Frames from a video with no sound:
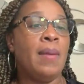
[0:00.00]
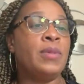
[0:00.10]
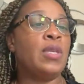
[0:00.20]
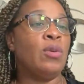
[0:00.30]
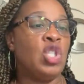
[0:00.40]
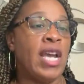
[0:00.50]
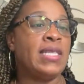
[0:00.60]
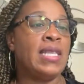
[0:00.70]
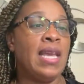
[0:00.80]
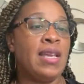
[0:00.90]
So
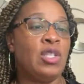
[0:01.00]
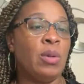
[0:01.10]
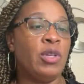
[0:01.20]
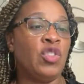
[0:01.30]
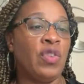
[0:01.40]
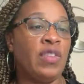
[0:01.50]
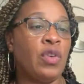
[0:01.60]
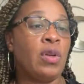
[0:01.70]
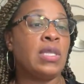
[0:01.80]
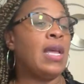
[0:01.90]
Jazzy, thank you so much for
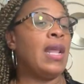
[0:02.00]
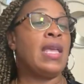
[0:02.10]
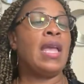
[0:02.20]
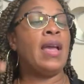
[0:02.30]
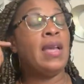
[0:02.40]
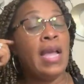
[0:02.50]
signing that. Yeah.